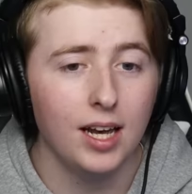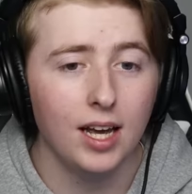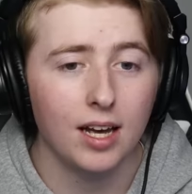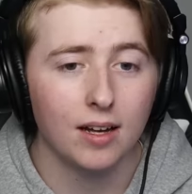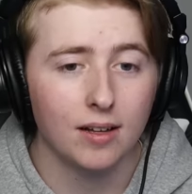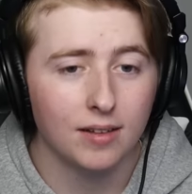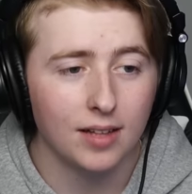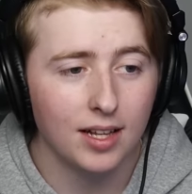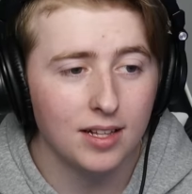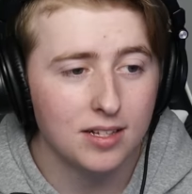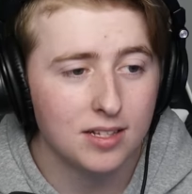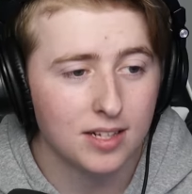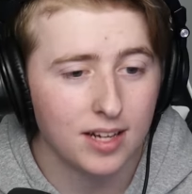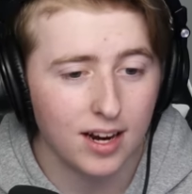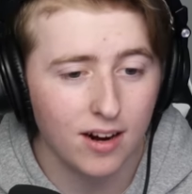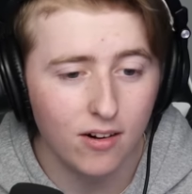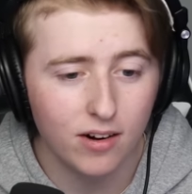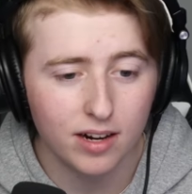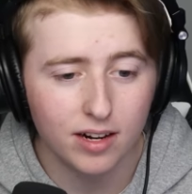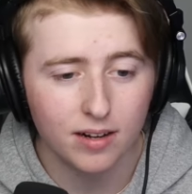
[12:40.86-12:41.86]
Yeah, there. That's
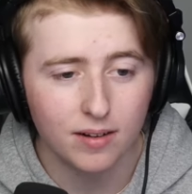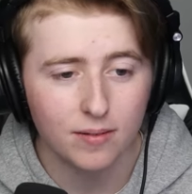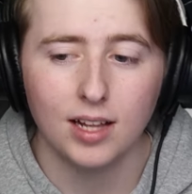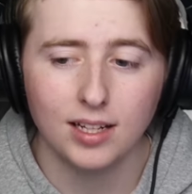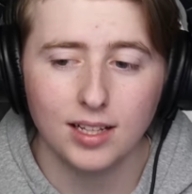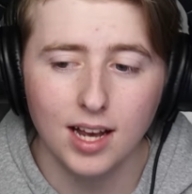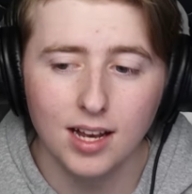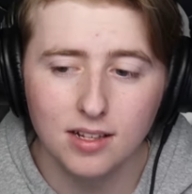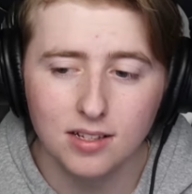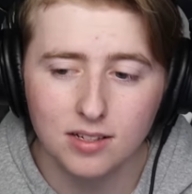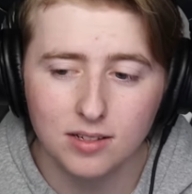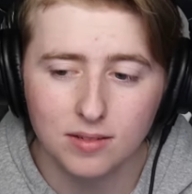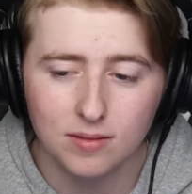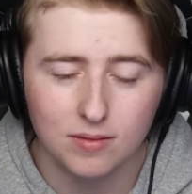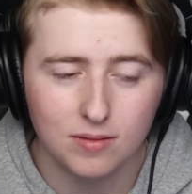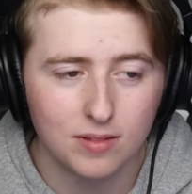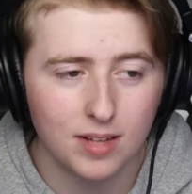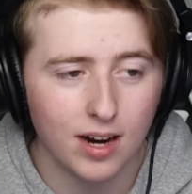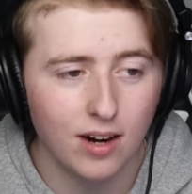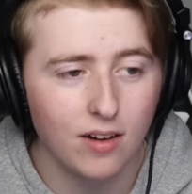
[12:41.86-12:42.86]
scary. Like, that's
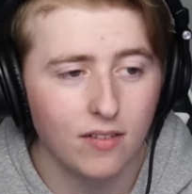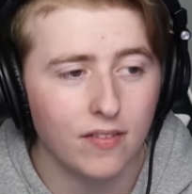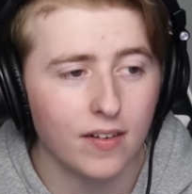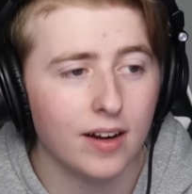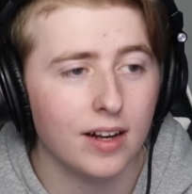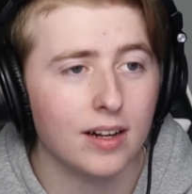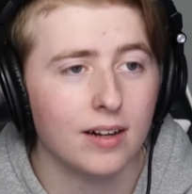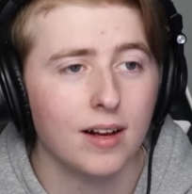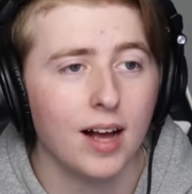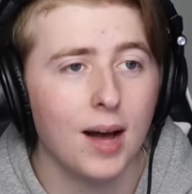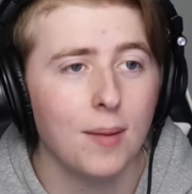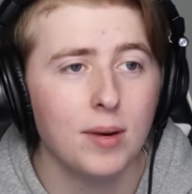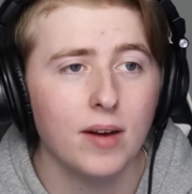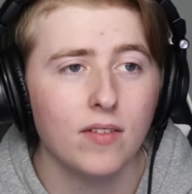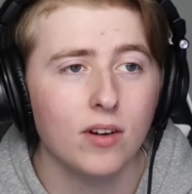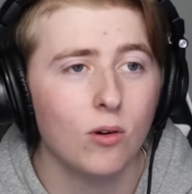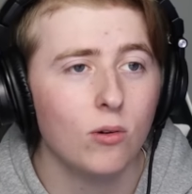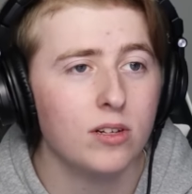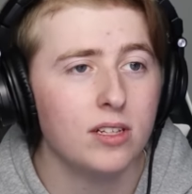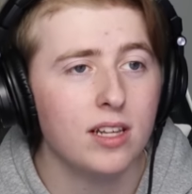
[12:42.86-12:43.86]
terrifying. I'm
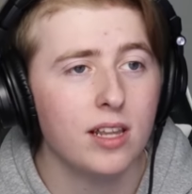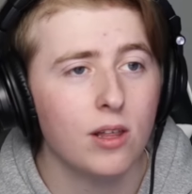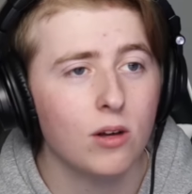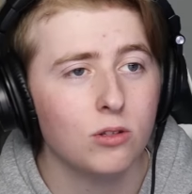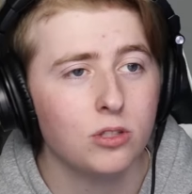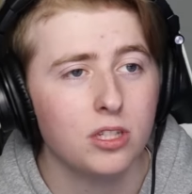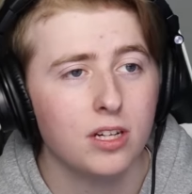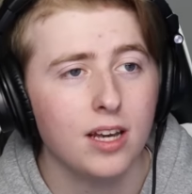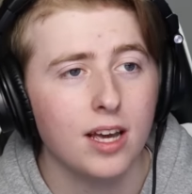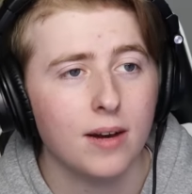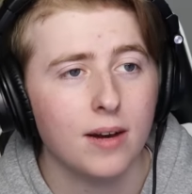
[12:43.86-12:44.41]
never going into the ocean